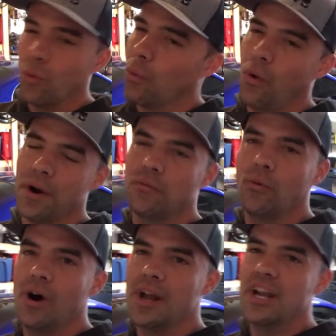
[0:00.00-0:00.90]
We're
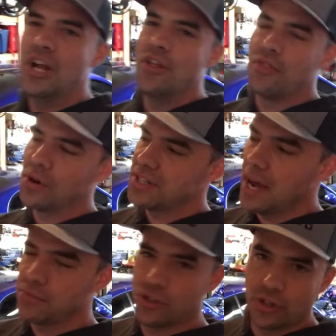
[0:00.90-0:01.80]
1-1, third
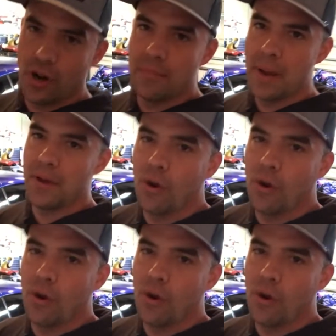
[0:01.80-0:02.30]
time's a charm, baby.